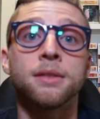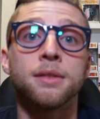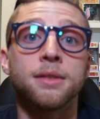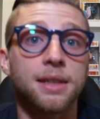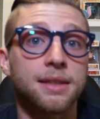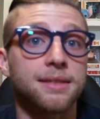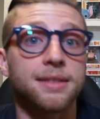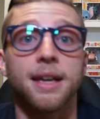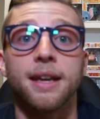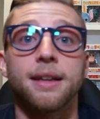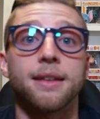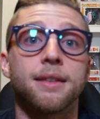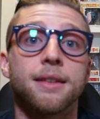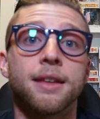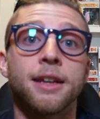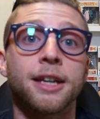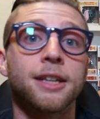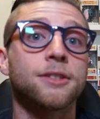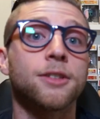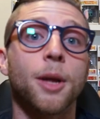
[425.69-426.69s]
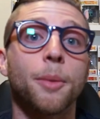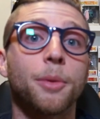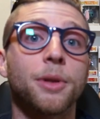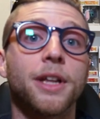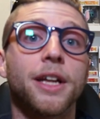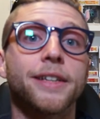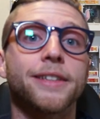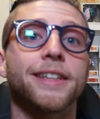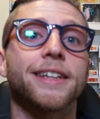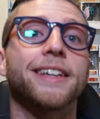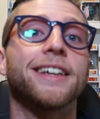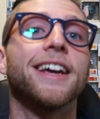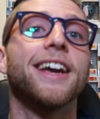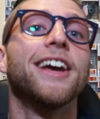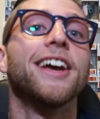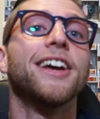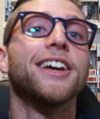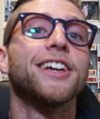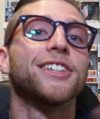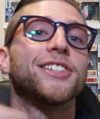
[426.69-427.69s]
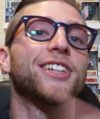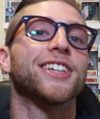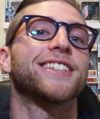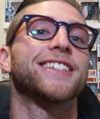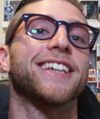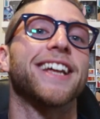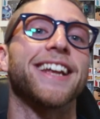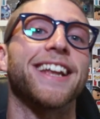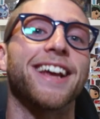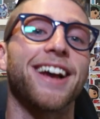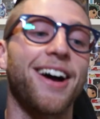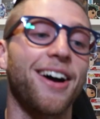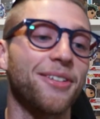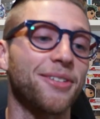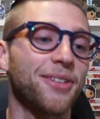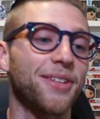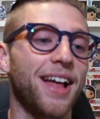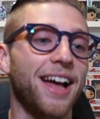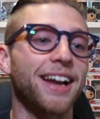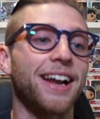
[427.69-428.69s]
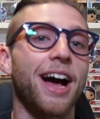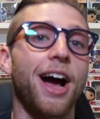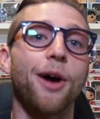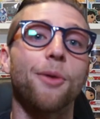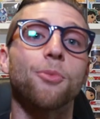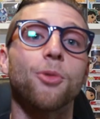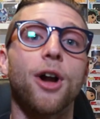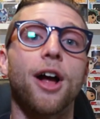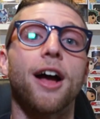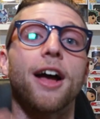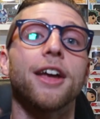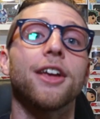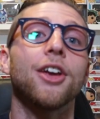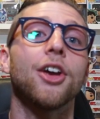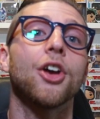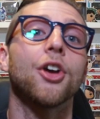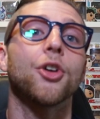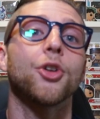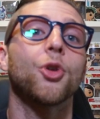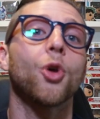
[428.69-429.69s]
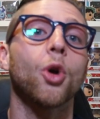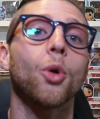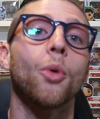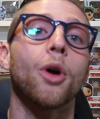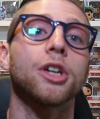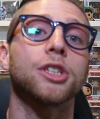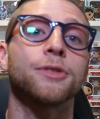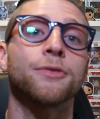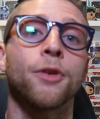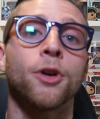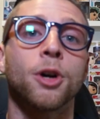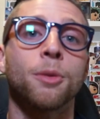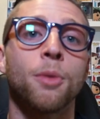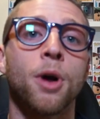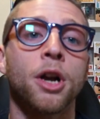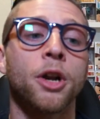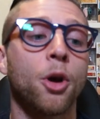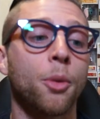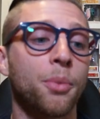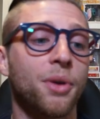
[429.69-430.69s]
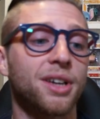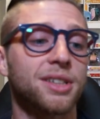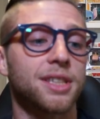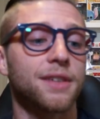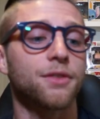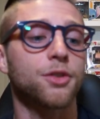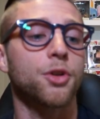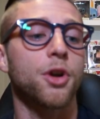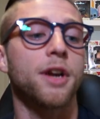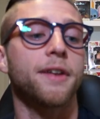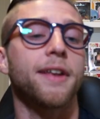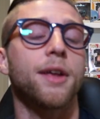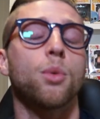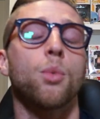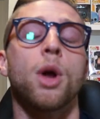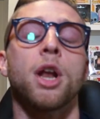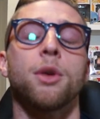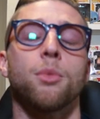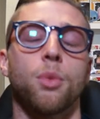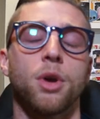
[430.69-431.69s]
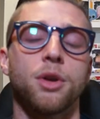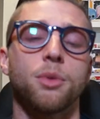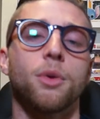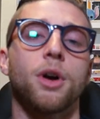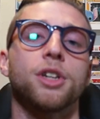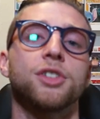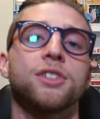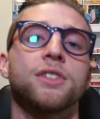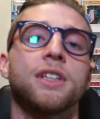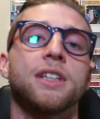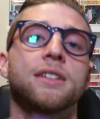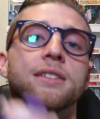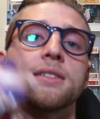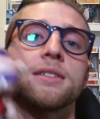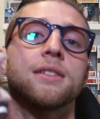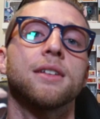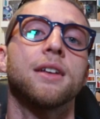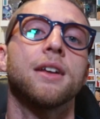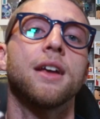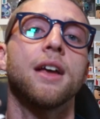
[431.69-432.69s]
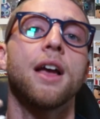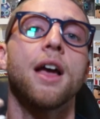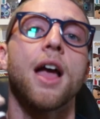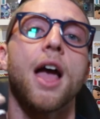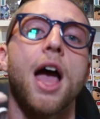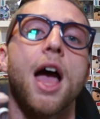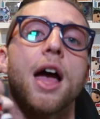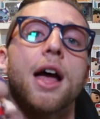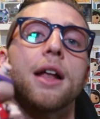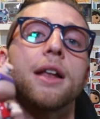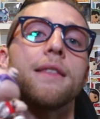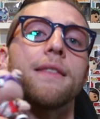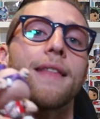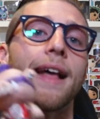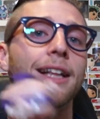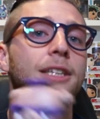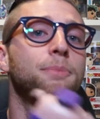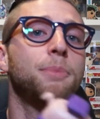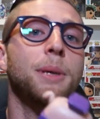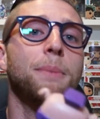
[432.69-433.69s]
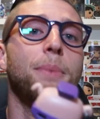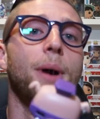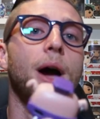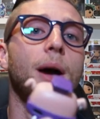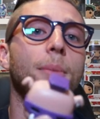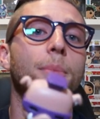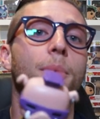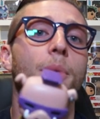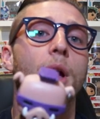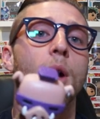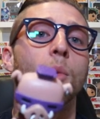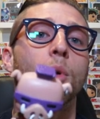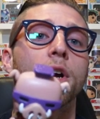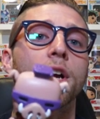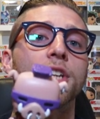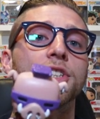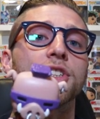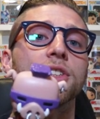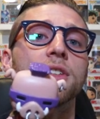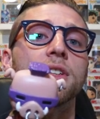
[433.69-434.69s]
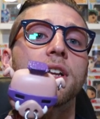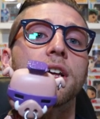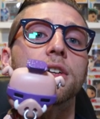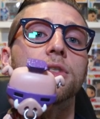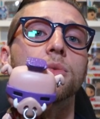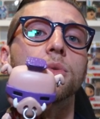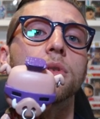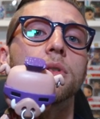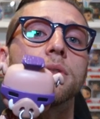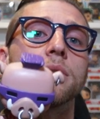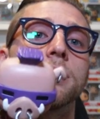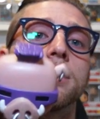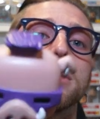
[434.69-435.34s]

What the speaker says: That's it. Then I can stop collecting. Just kidding. Other than that, I'm Rye. You're watching Funko Pop. Hope you guys have a great day when you're watching this. And that's Bebop. And we'll catch you in the next one.